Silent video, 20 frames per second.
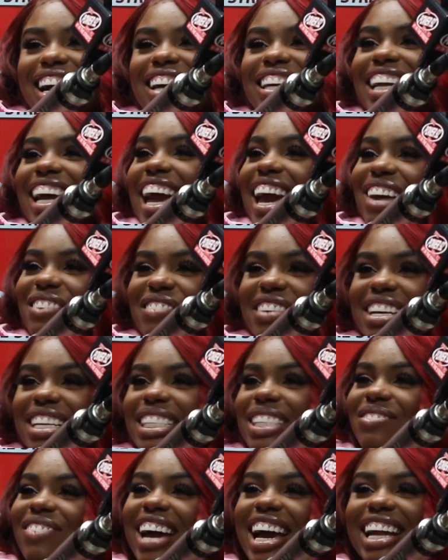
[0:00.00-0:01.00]
I came
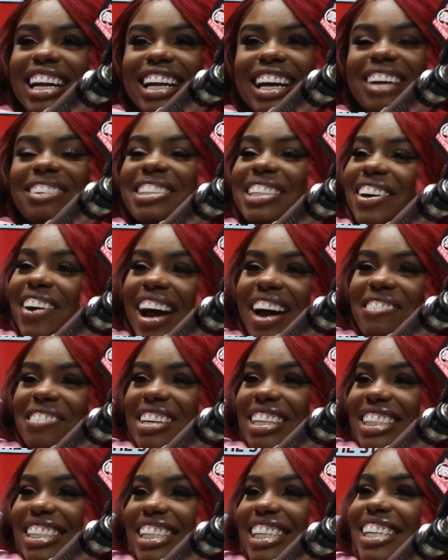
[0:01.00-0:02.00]
in smiling. I'm so
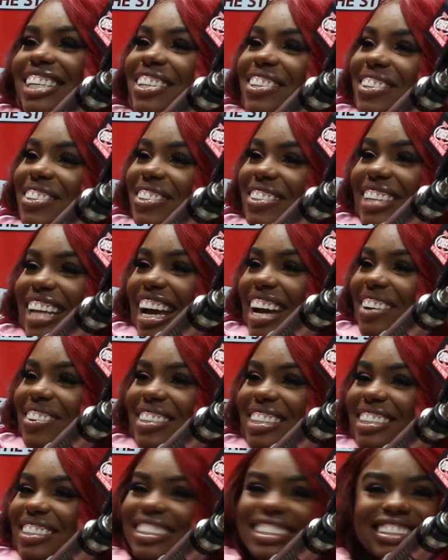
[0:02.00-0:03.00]
happy to see you. Like,
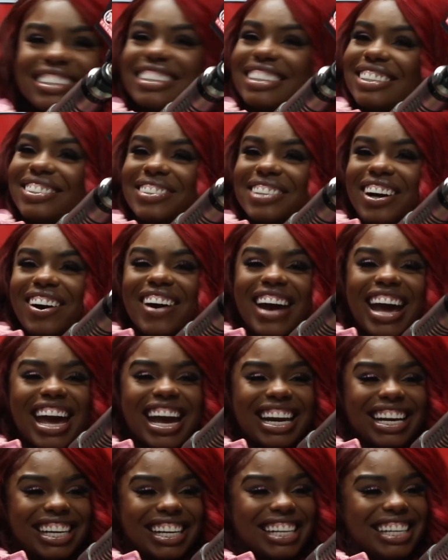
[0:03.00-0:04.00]
you know
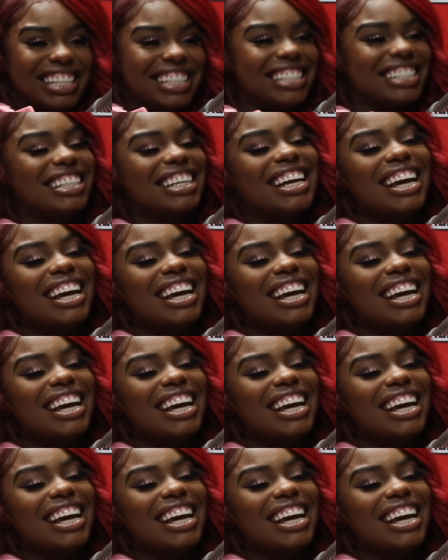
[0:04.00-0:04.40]
how it is.